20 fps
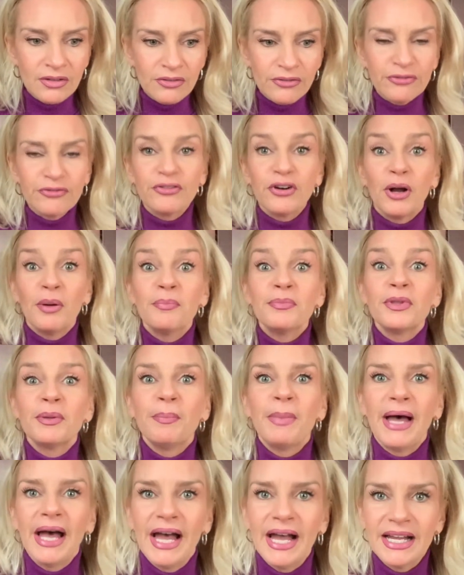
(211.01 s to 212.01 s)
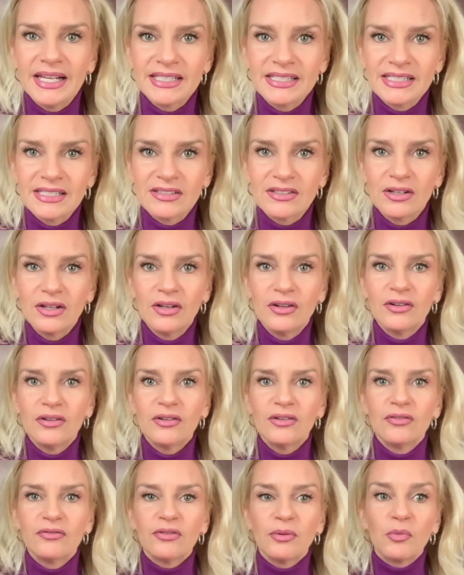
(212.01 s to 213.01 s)
the past,
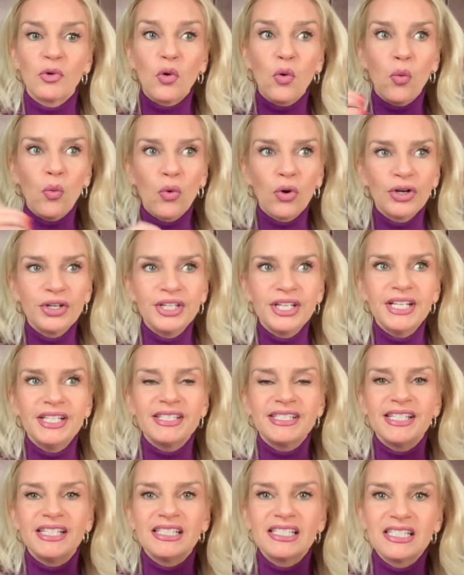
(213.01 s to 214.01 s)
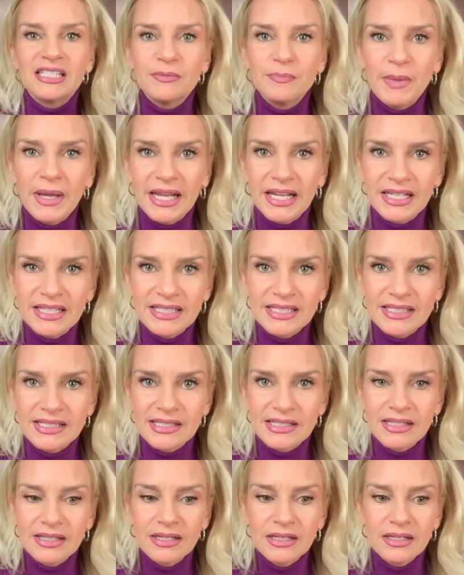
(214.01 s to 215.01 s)
from coordinates in
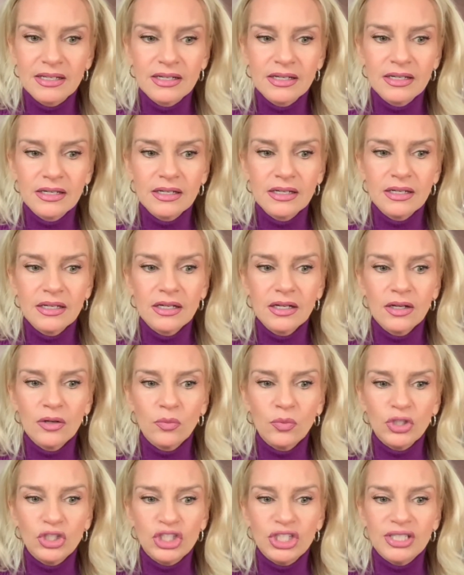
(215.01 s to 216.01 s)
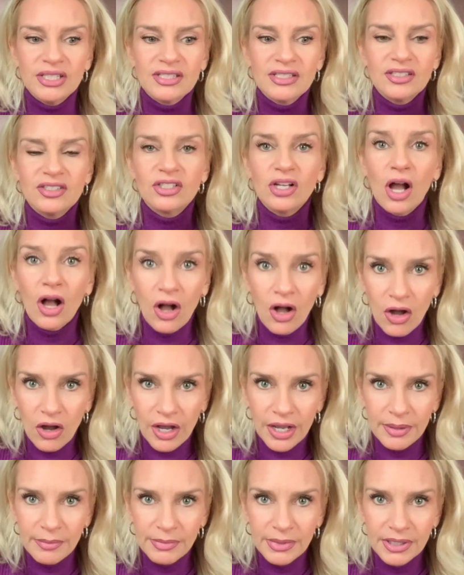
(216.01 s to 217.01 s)
space, which is
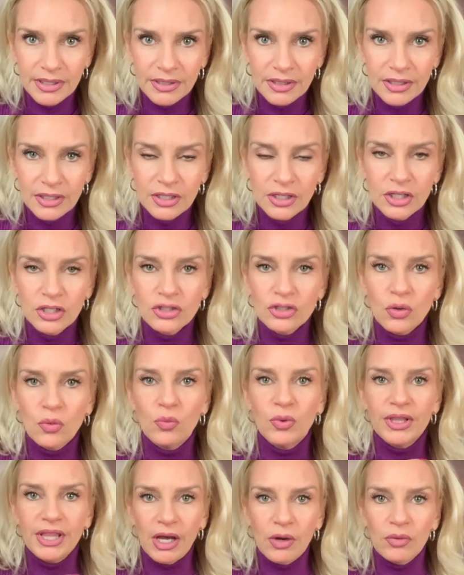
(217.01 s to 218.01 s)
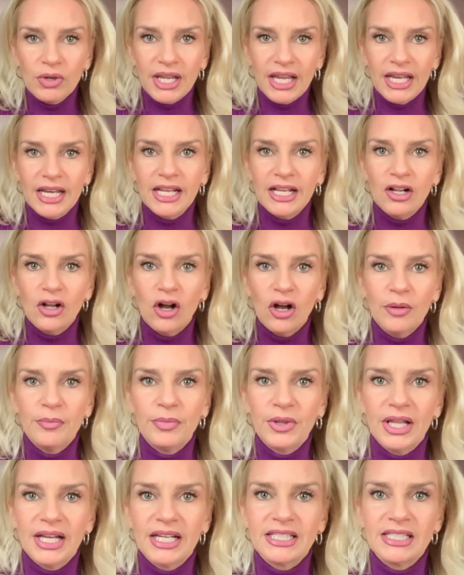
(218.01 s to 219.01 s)
time. So without getting
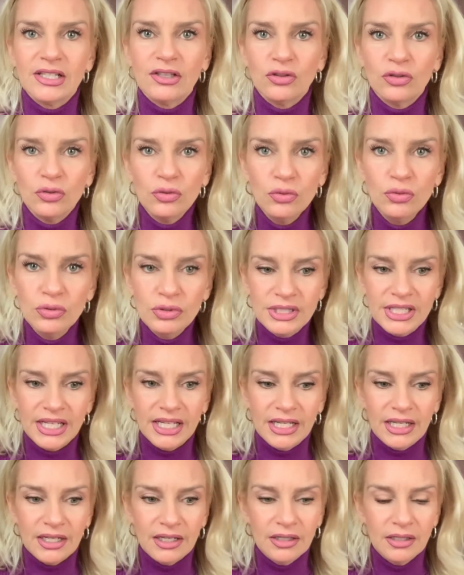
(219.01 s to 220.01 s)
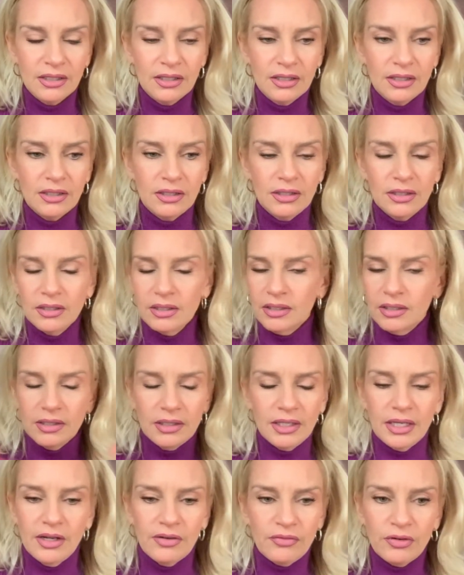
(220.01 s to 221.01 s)
complex and losing
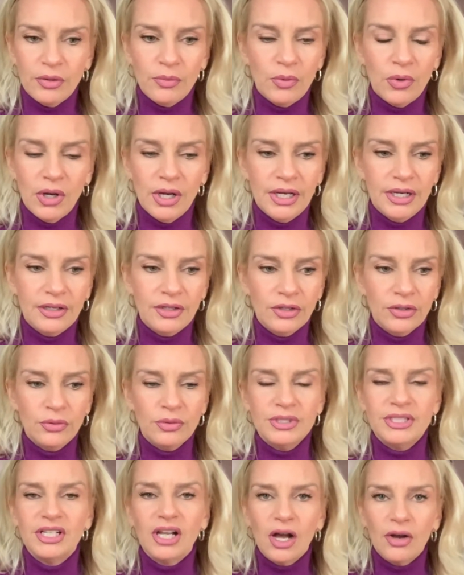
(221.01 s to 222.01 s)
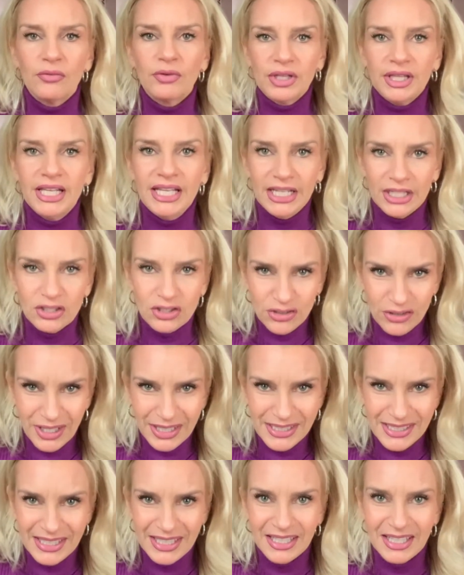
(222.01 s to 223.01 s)
everyone who's not really
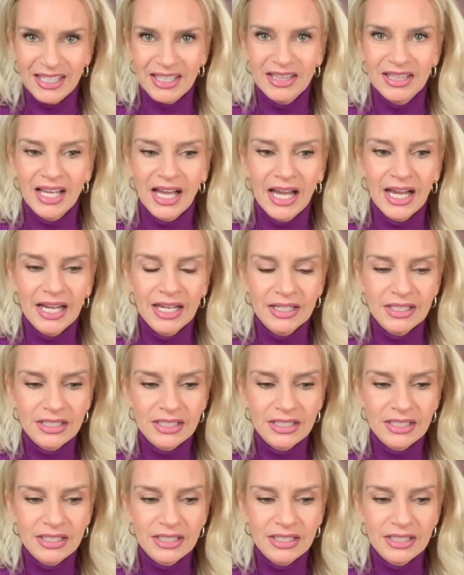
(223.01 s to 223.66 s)
interested in that,